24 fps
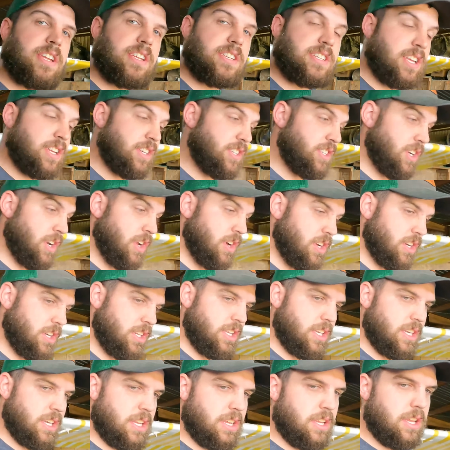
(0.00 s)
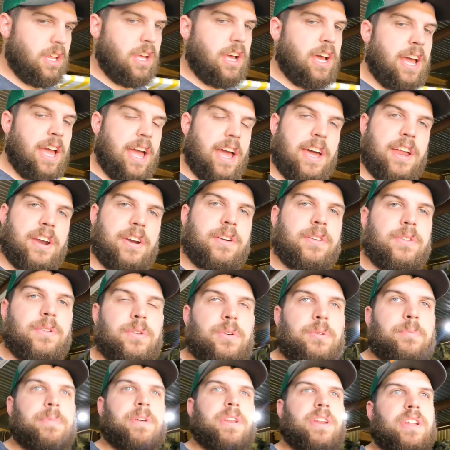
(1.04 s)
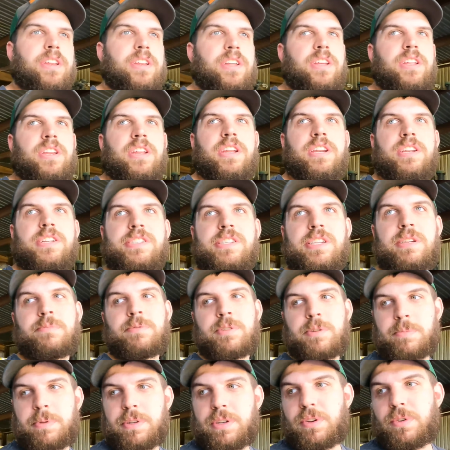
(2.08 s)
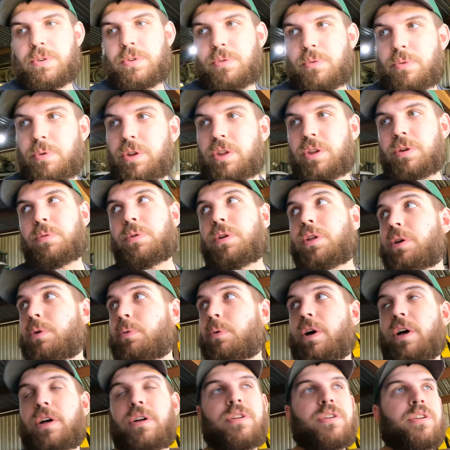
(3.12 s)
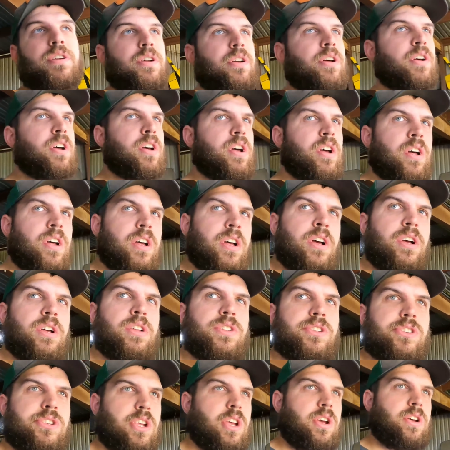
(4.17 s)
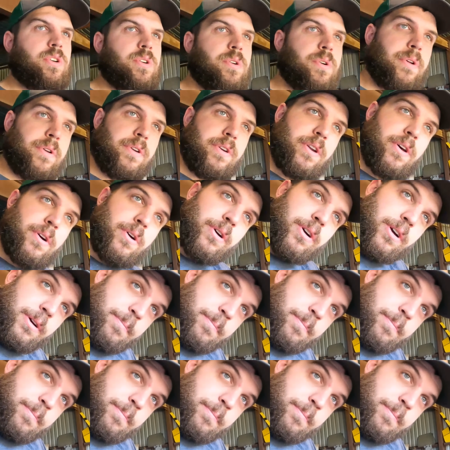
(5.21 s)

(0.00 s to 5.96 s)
any tension on it. I added a little bit in it, and it seems to be doing really well. So no